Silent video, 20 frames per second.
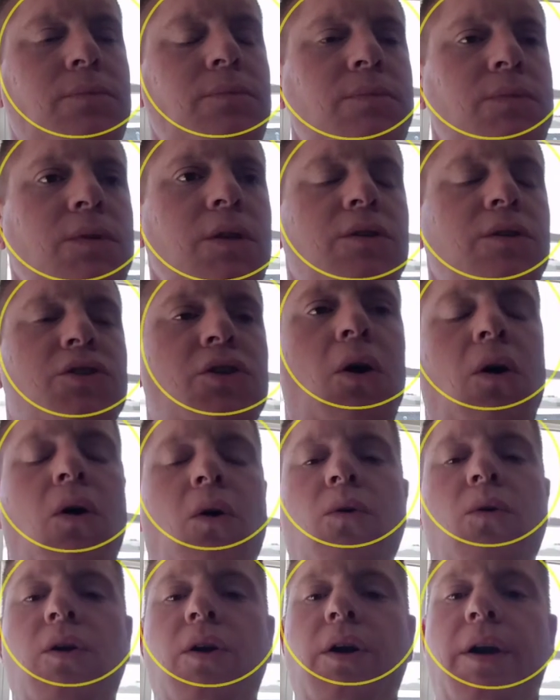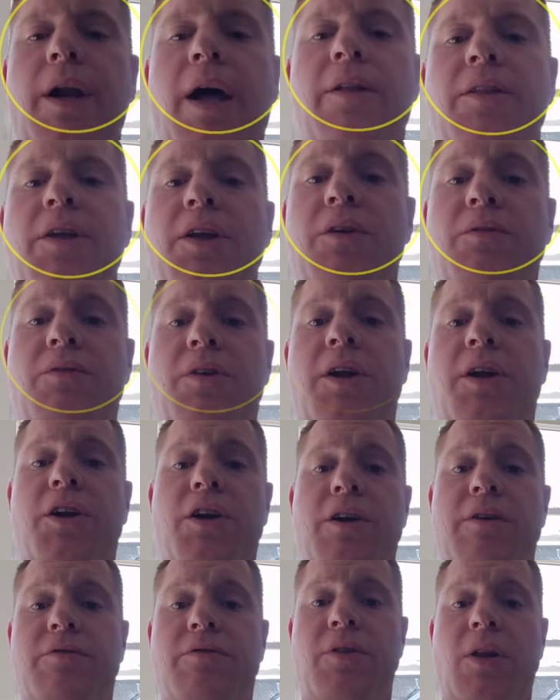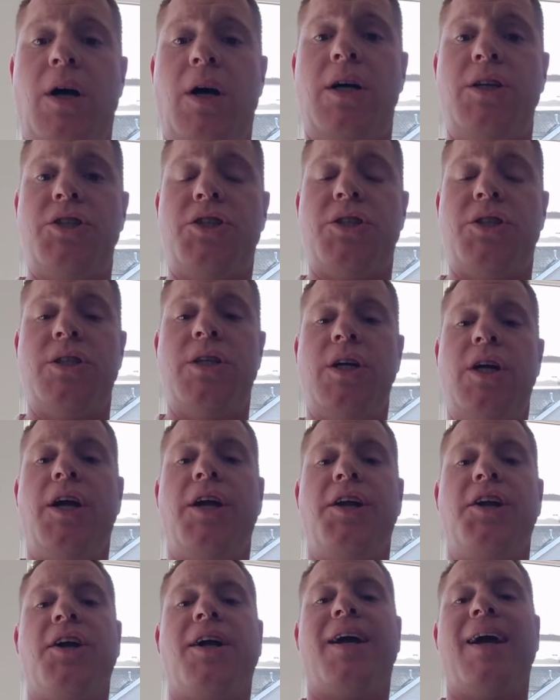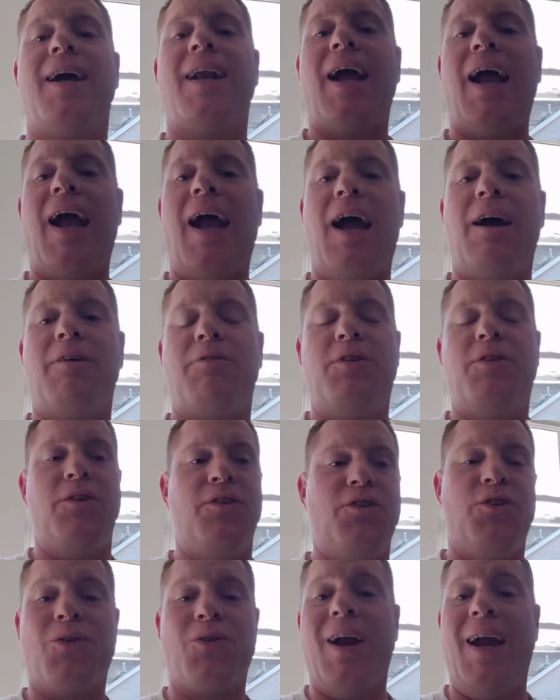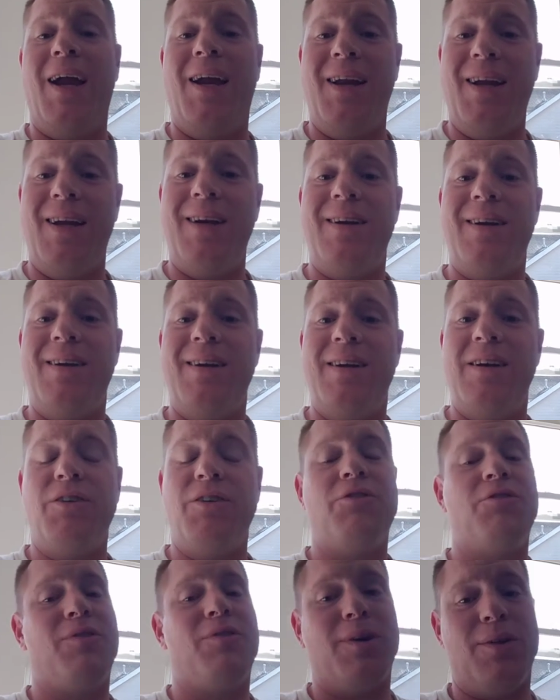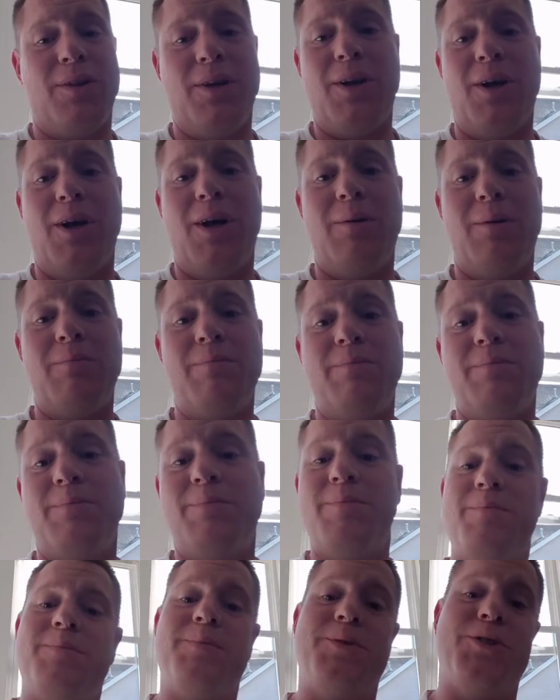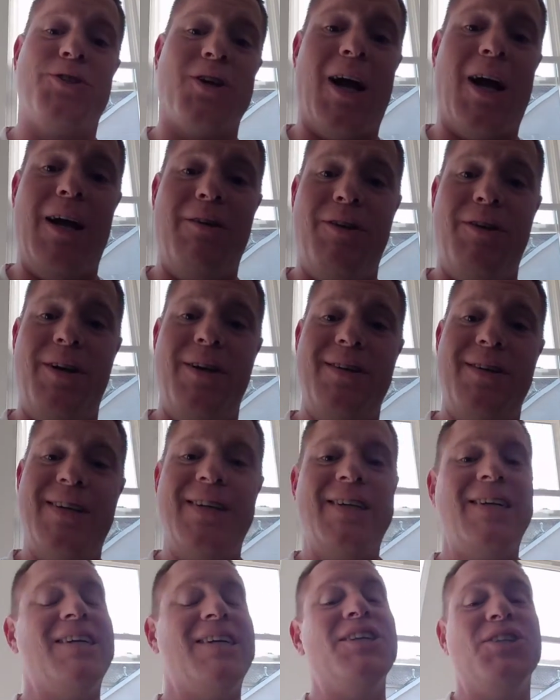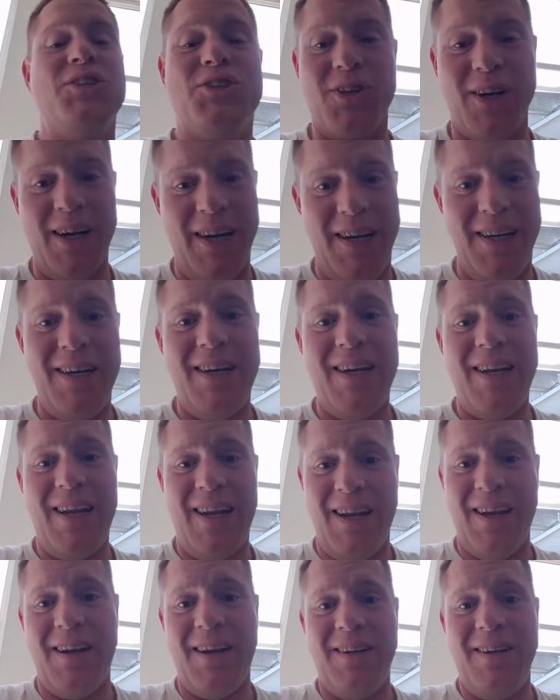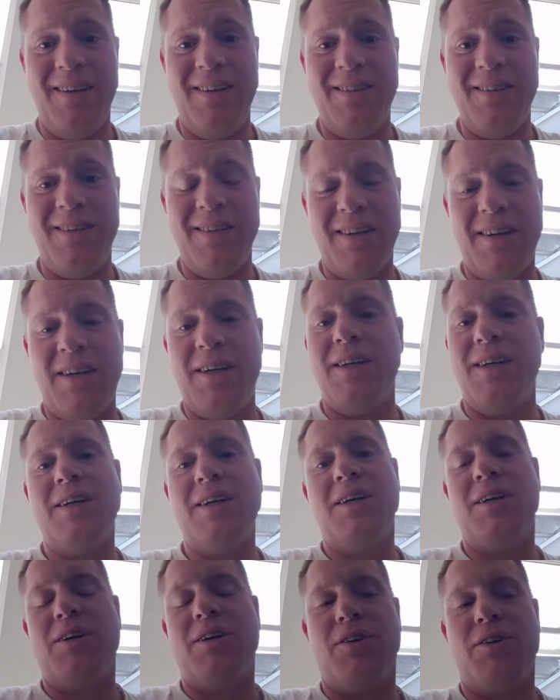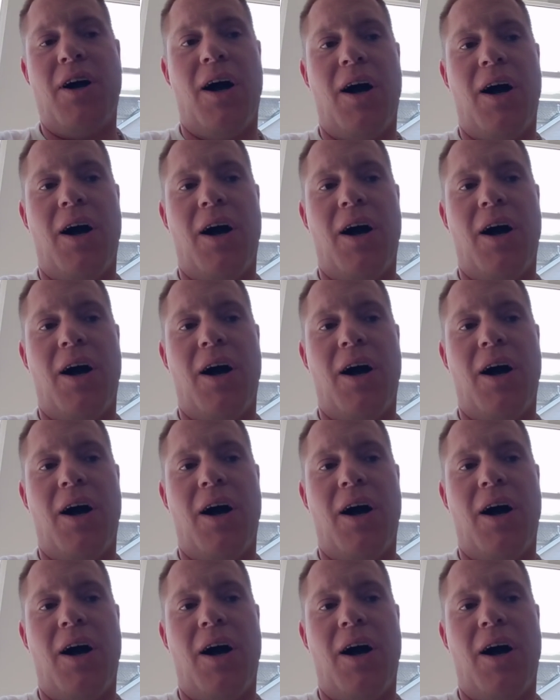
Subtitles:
So now that you've done your flush, you're gonna have to drain it, fill it up, drive it, drain it again. You're